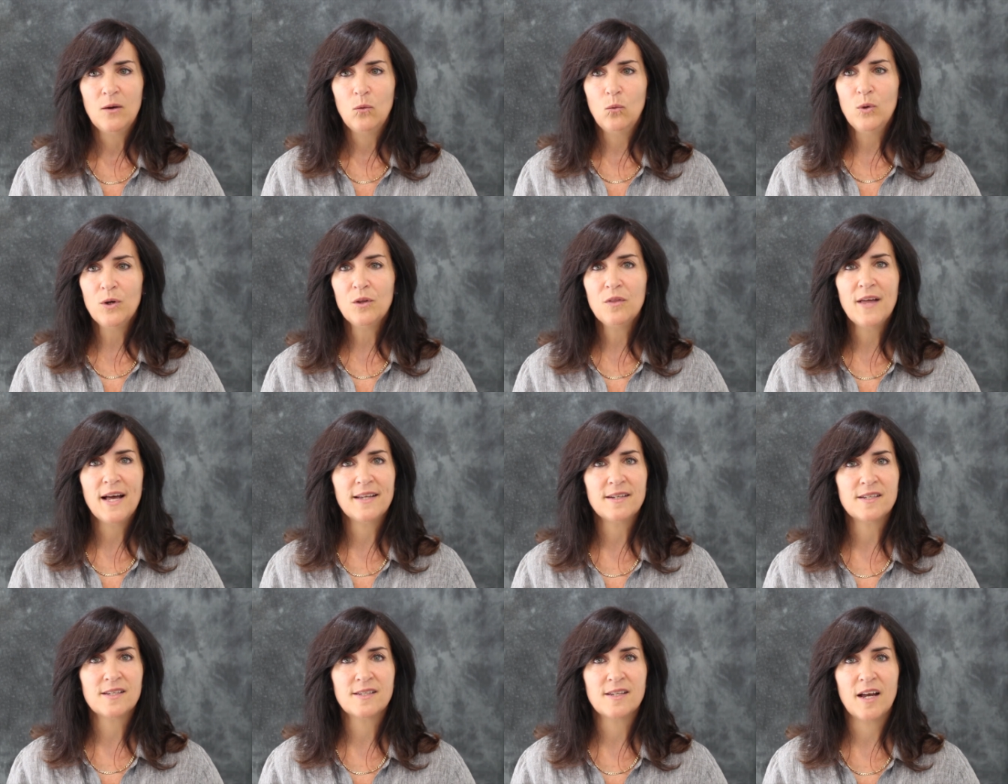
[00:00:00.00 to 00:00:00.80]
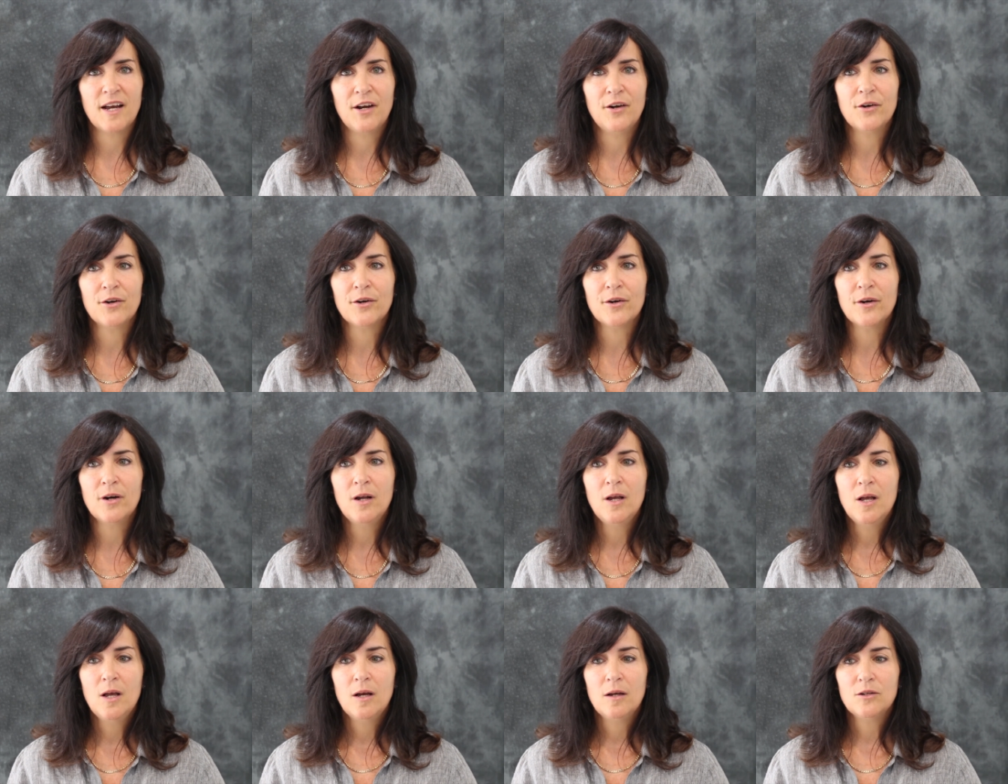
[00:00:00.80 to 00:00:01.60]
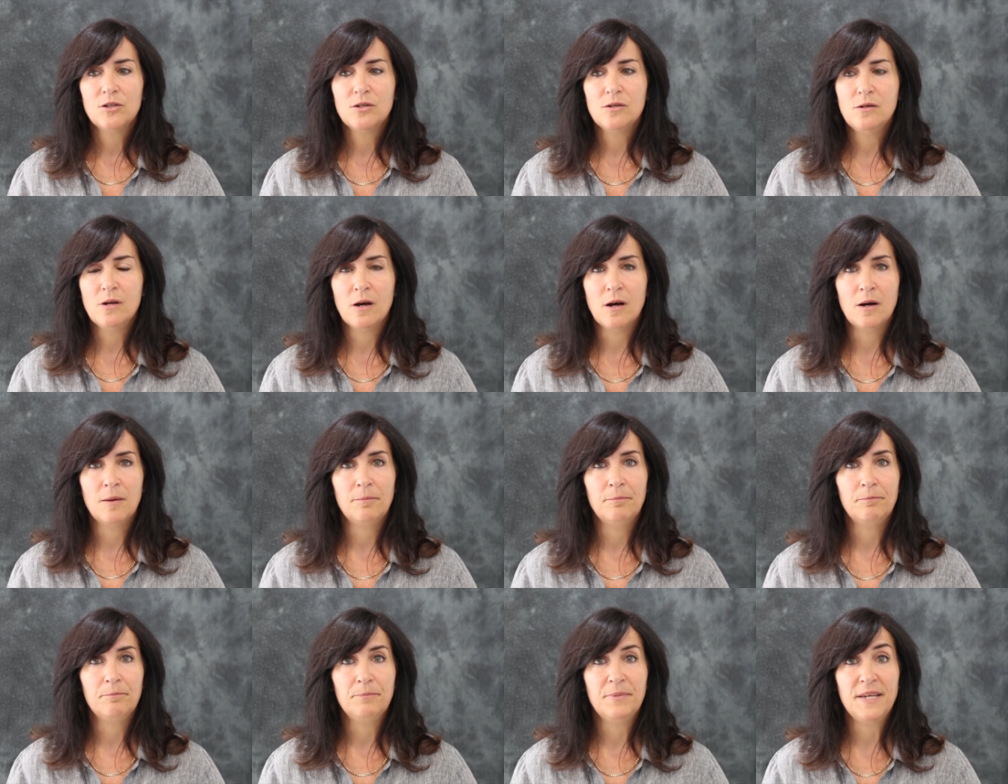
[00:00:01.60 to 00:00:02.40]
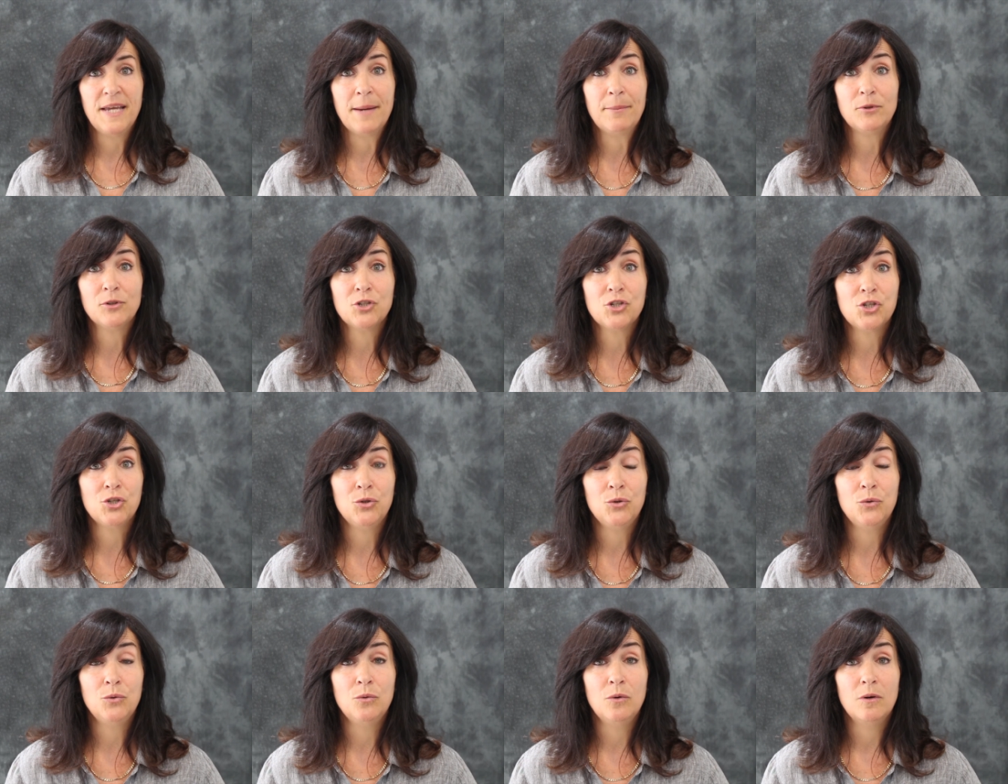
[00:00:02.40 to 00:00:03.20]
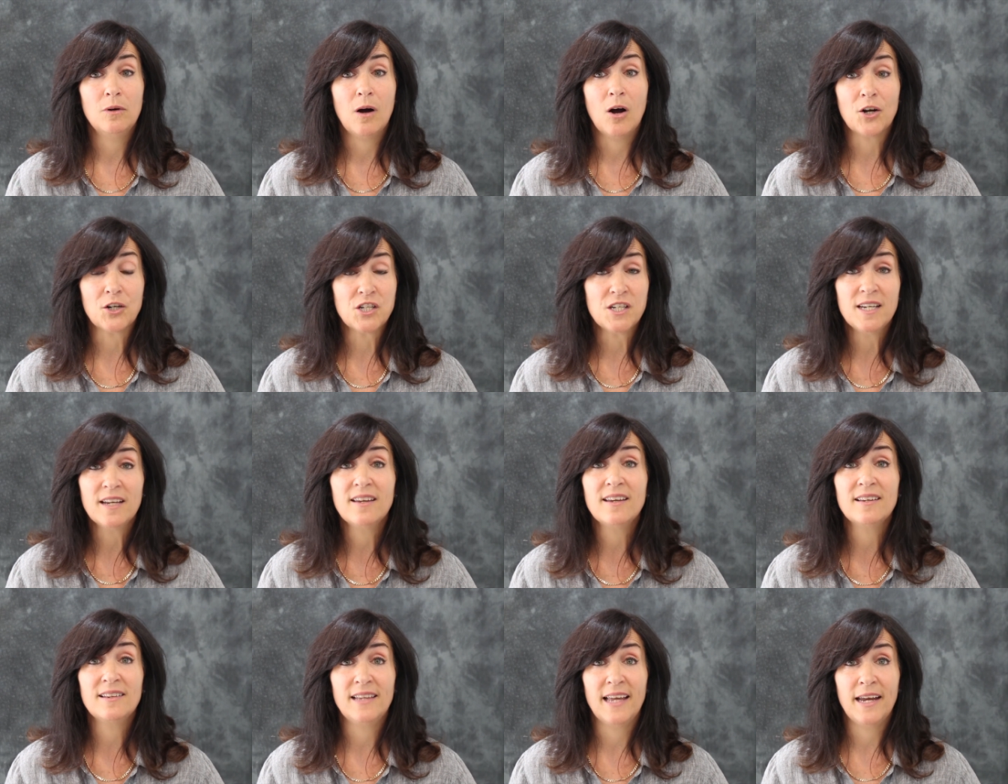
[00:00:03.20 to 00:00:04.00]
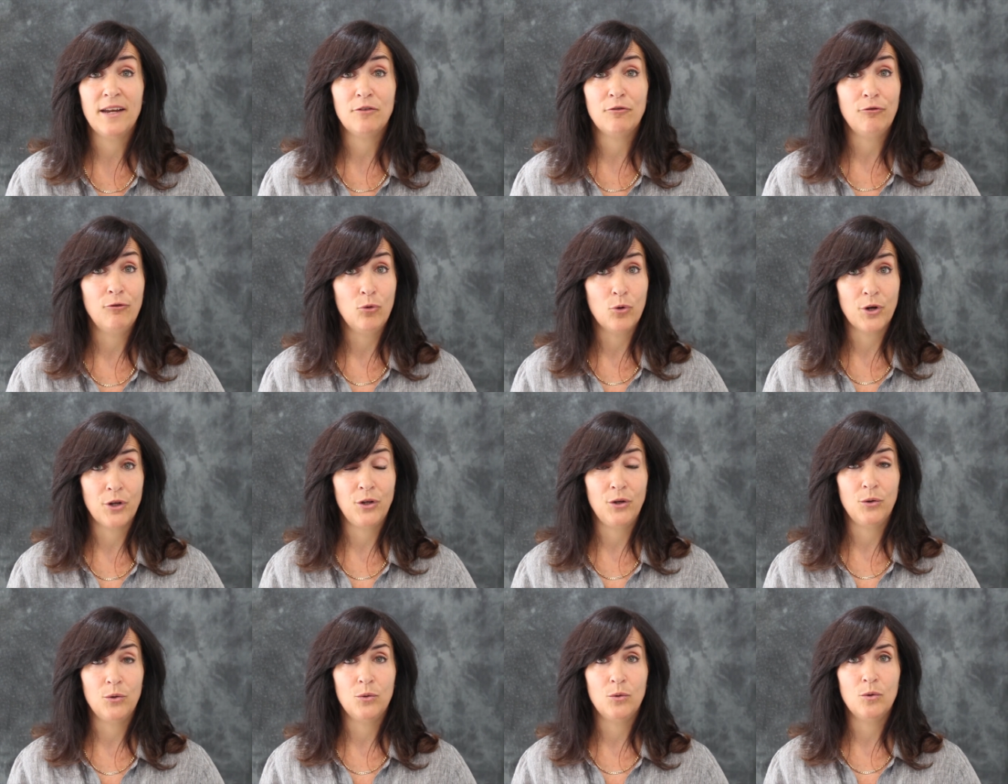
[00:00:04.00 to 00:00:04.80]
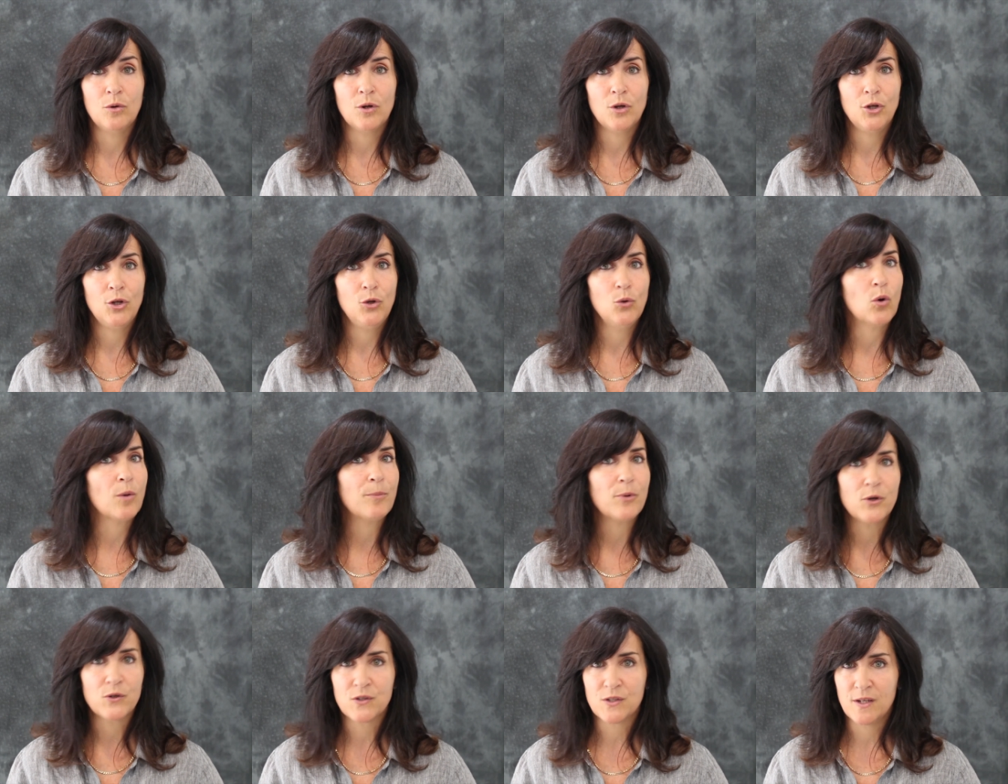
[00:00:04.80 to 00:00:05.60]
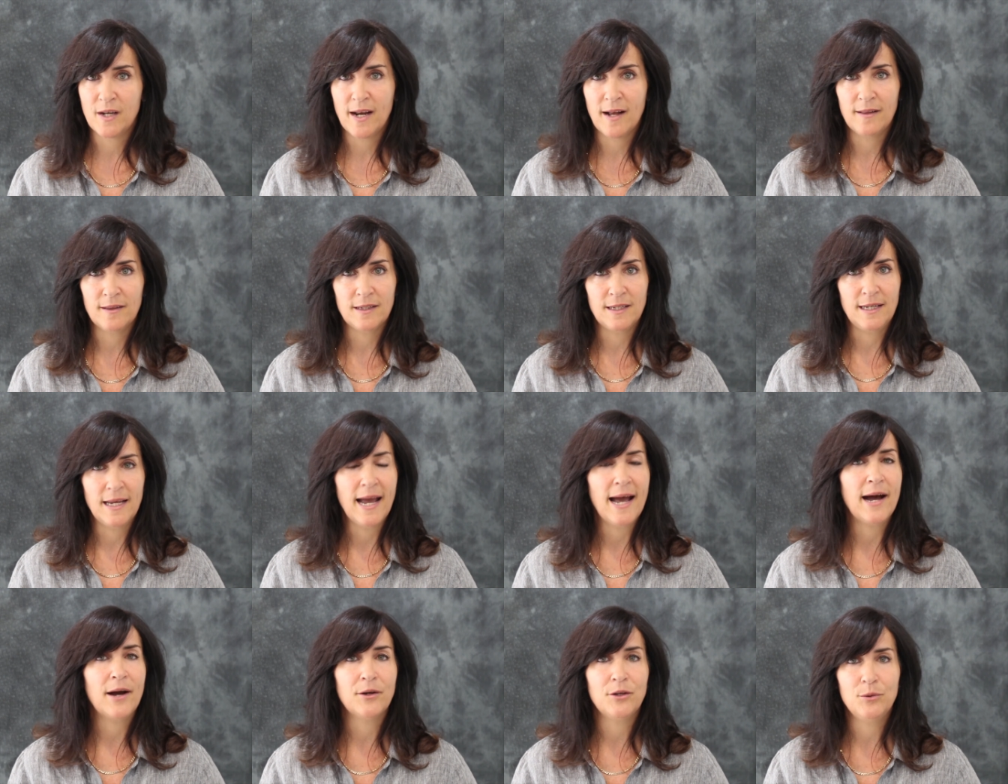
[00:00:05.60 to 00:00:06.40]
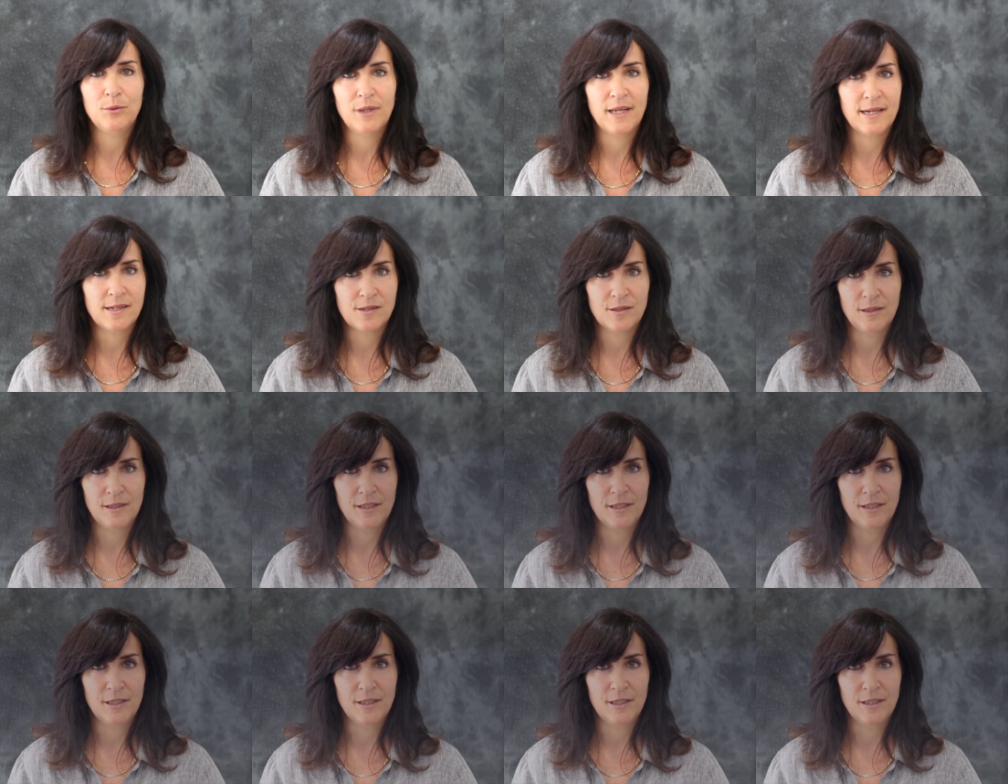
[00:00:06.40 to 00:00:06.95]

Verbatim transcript: Will that designer um, be able to articulate for you your personality, how you like to